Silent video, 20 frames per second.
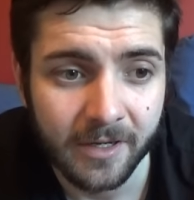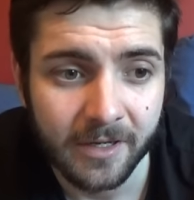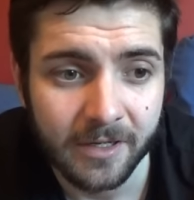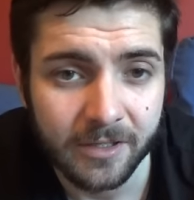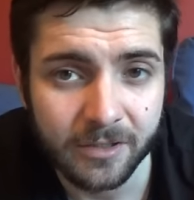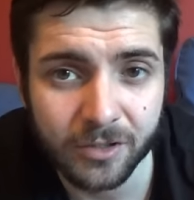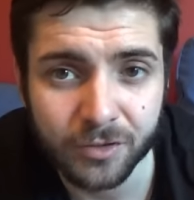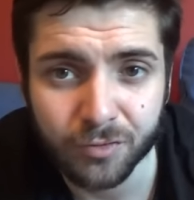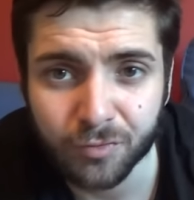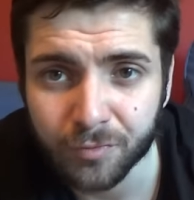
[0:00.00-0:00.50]

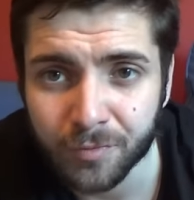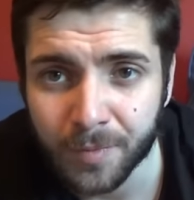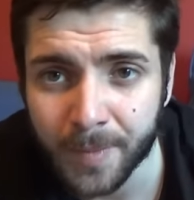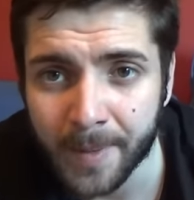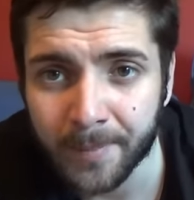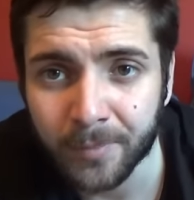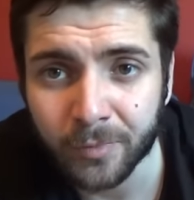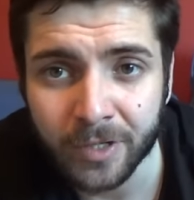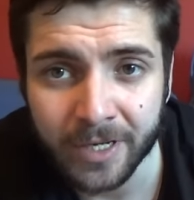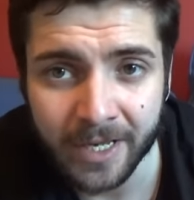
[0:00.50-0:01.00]
Just
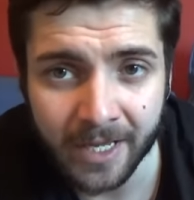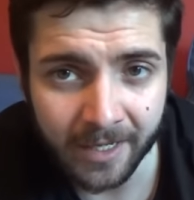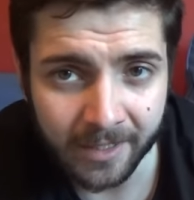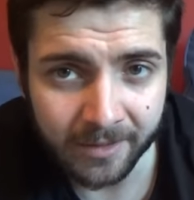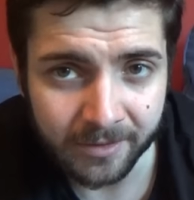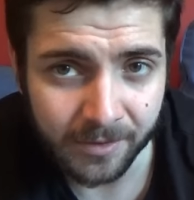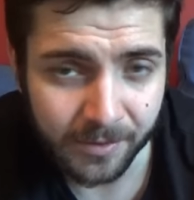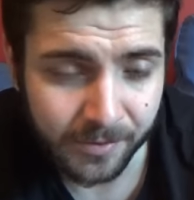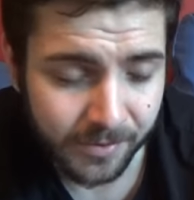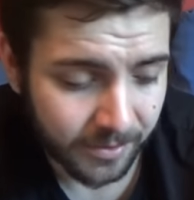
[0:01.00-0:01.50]
remembering that and
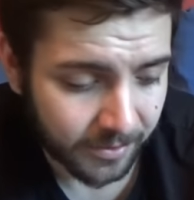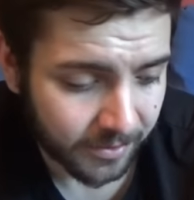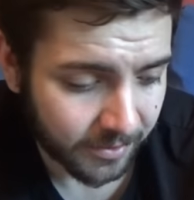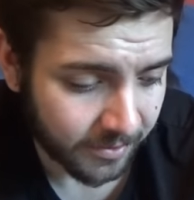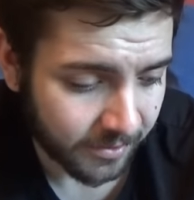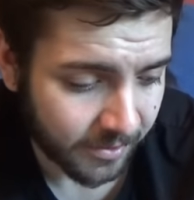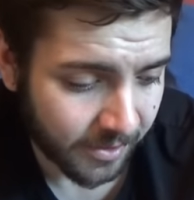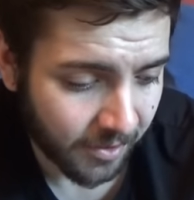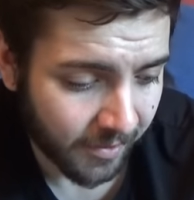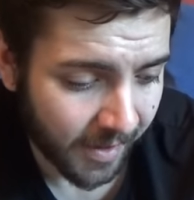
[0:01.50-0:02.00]
doing your
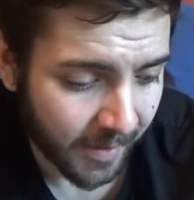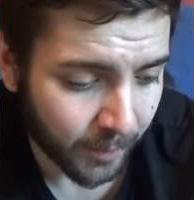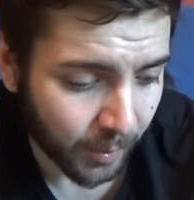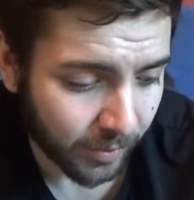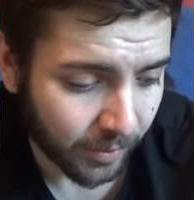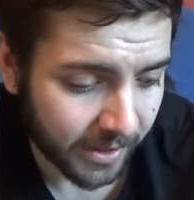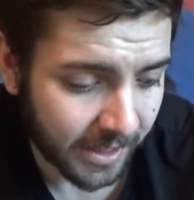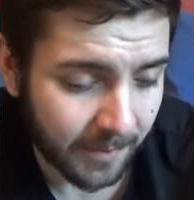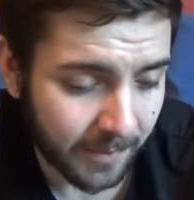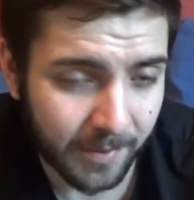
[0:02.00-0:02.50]
correct
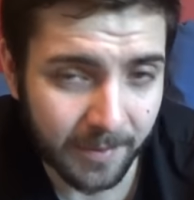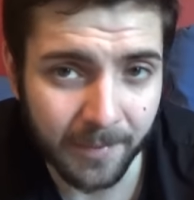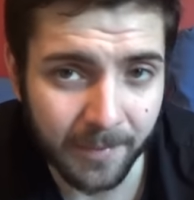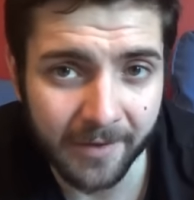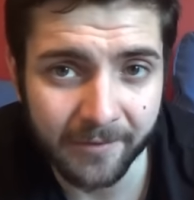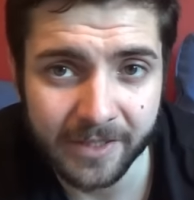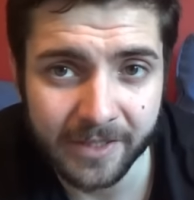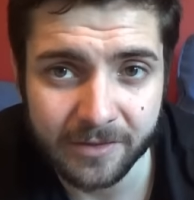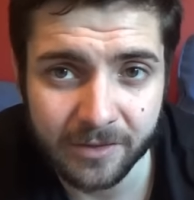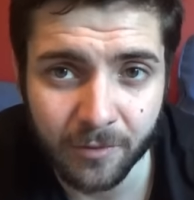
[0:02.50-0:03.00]
bookkeeping, but I
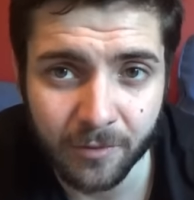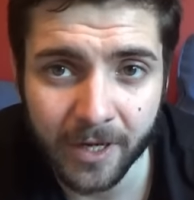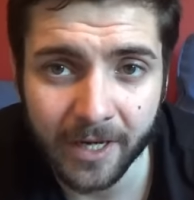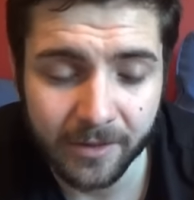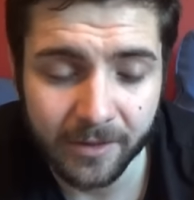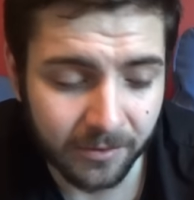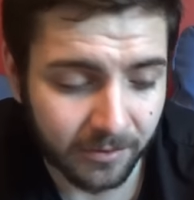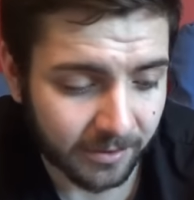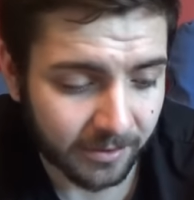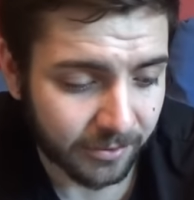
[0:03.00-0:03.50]
think it's quite a
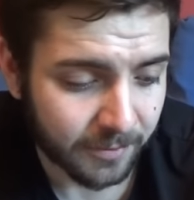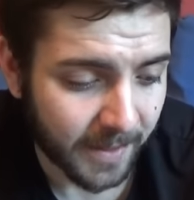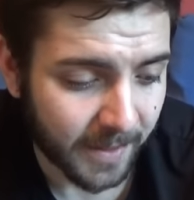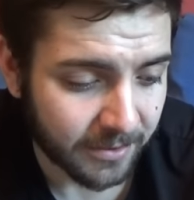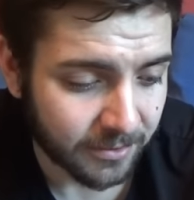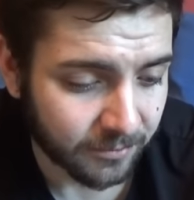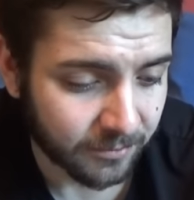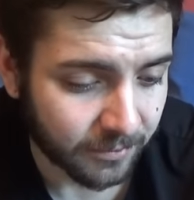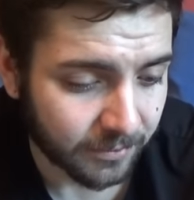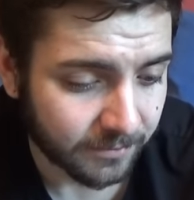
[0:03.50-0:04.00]
cool little
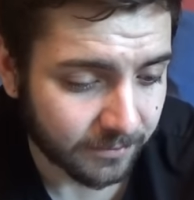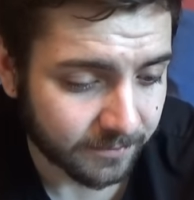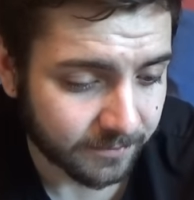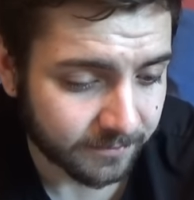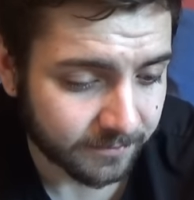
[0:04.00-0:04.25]
special rule.